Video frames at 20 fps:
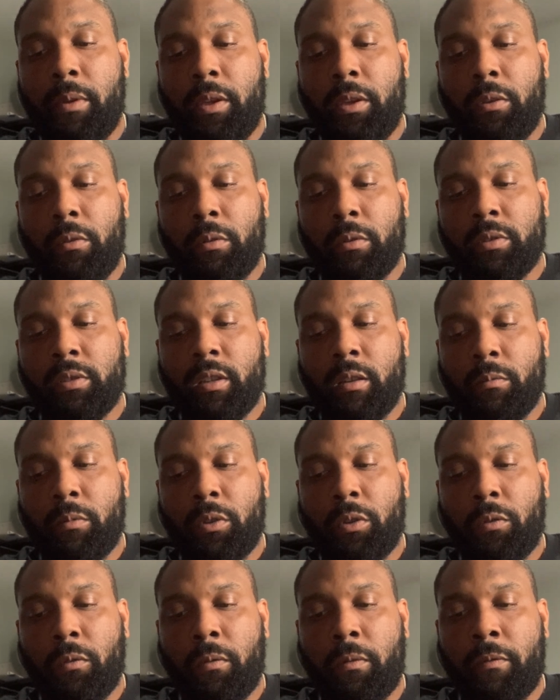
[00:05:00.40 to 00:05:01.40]
you were someone
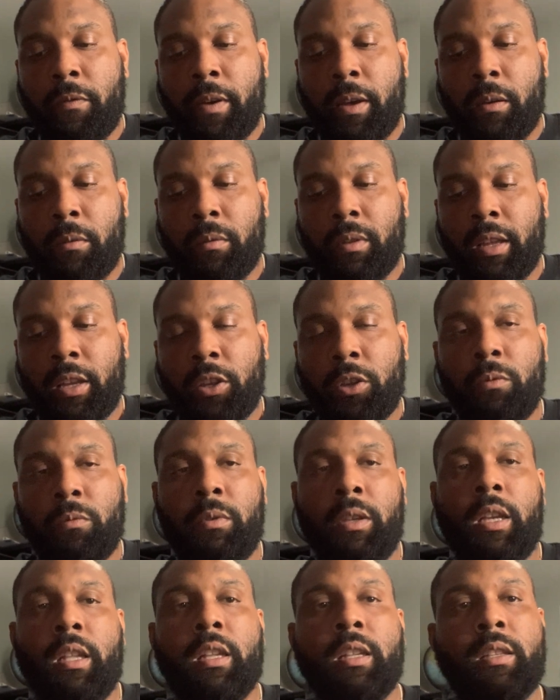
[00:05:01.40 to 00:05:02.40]
who felt like you
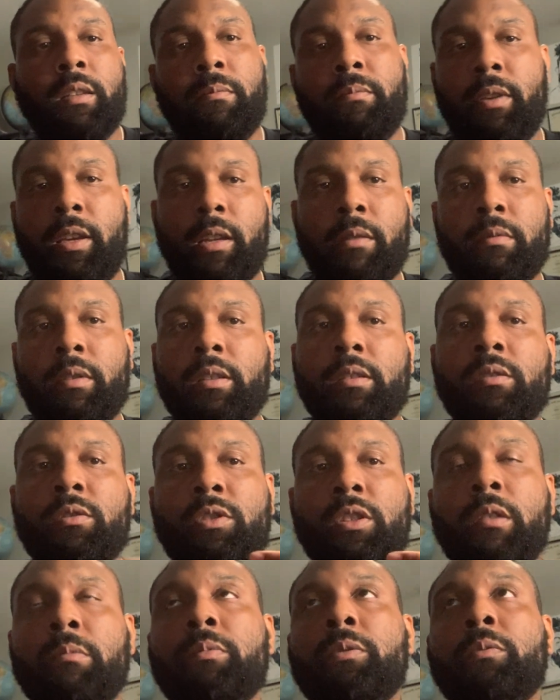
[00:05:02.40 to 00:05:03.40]
needed to be in
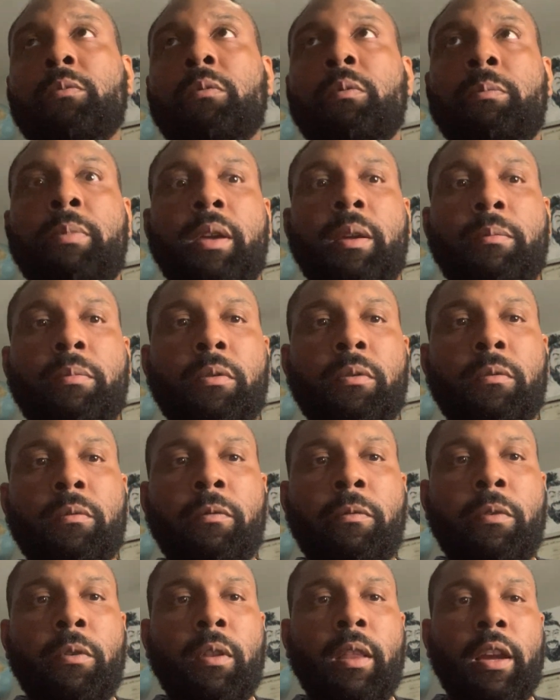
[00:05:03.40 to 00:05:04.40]
relationships with people
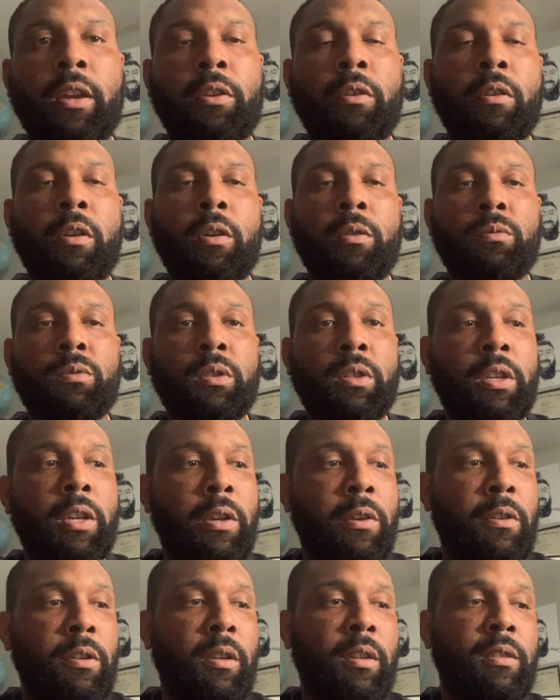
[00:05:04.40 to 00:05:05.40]
for like your own
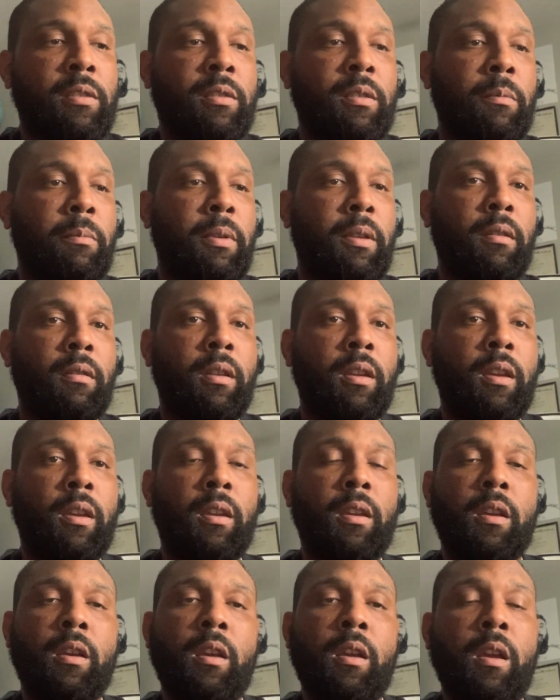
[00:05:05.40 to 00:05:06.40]
security and stability.
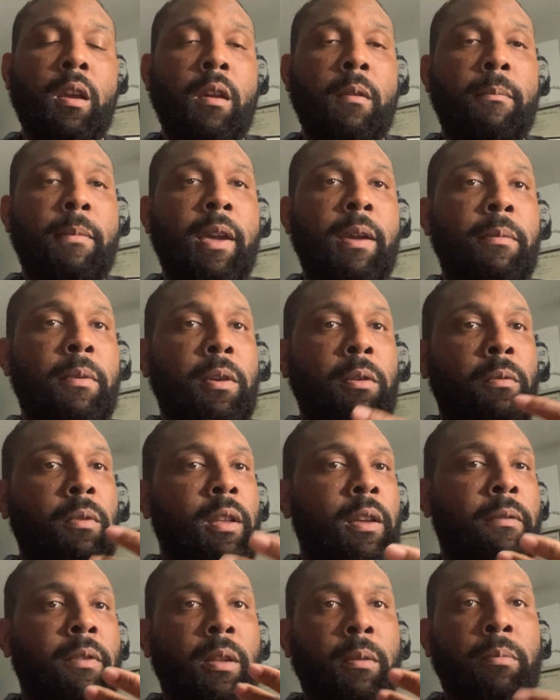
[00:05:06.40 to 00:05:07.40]
Maybe you
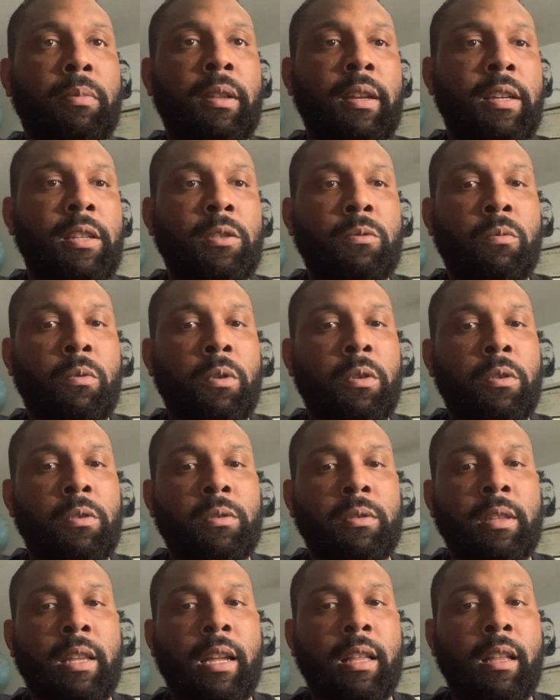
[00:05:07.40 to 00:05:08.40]
live in a place where
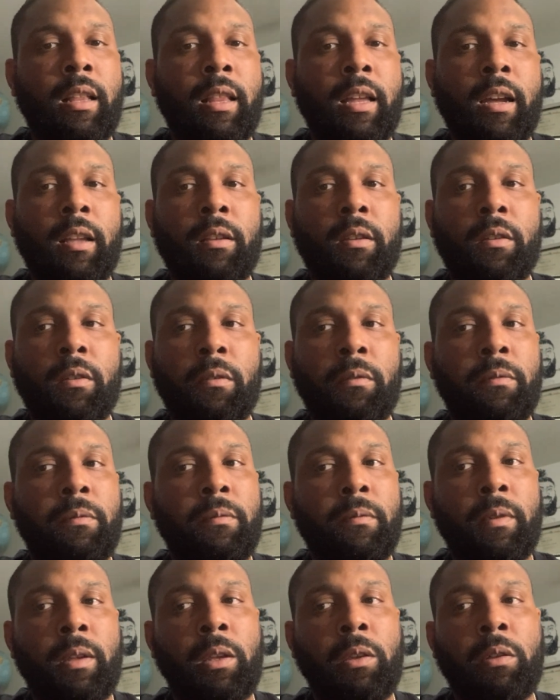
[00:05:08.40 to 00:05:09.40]
there's not a lot of,
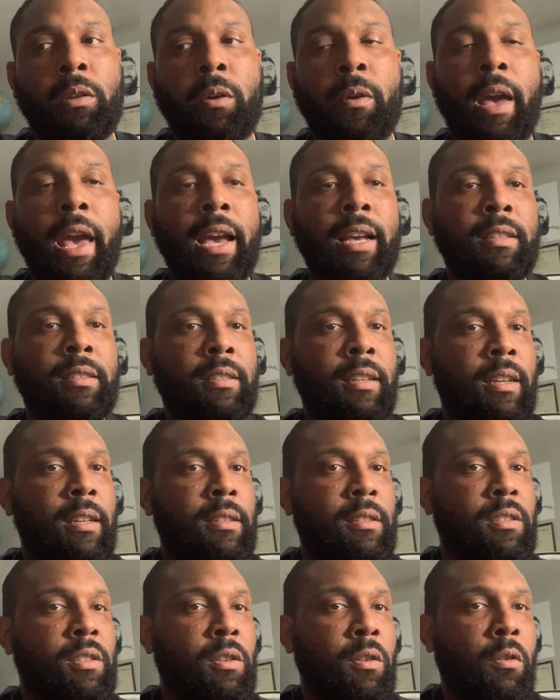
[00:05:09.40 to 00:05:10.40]

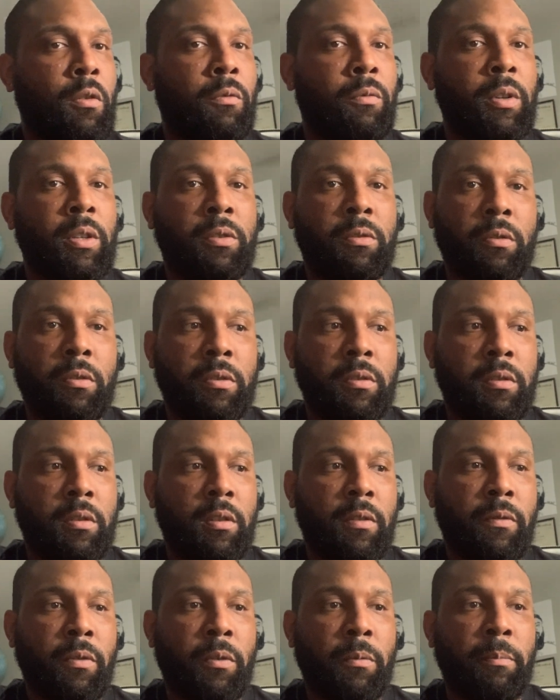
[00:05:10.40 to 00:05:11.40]
access or resources
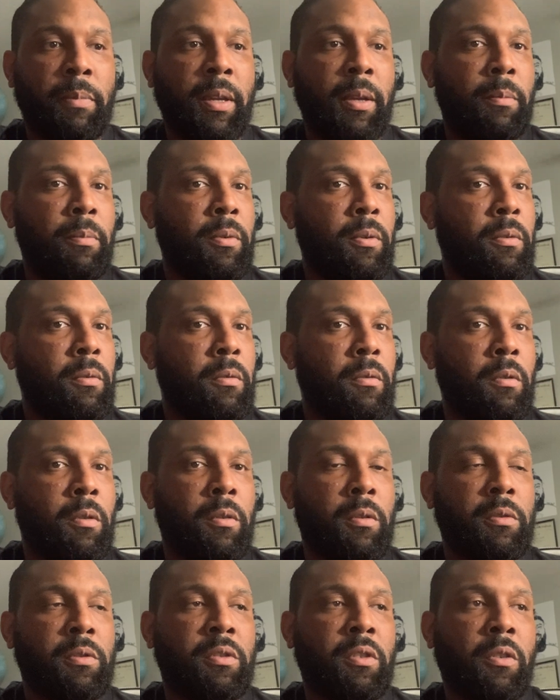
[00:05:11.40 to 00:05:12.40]
for people
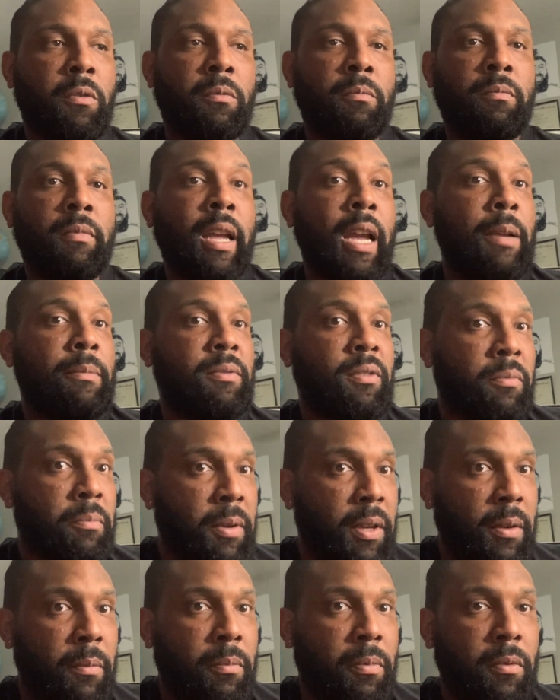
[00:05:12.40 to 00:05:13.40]
or certain types of
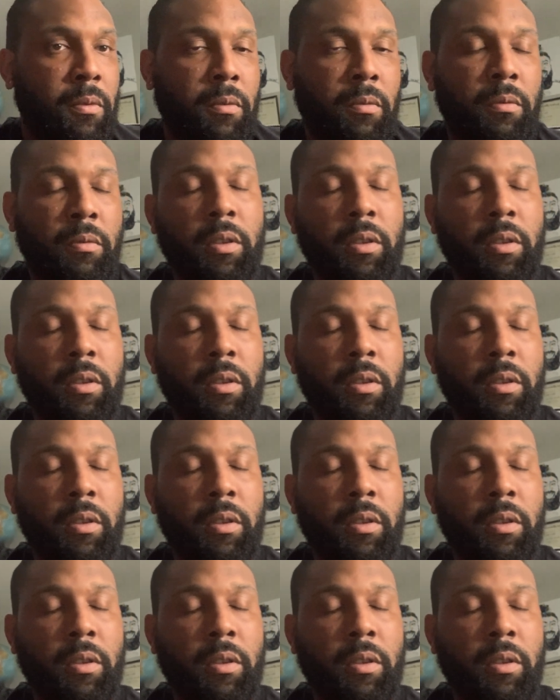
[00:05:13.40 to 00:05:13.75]
people,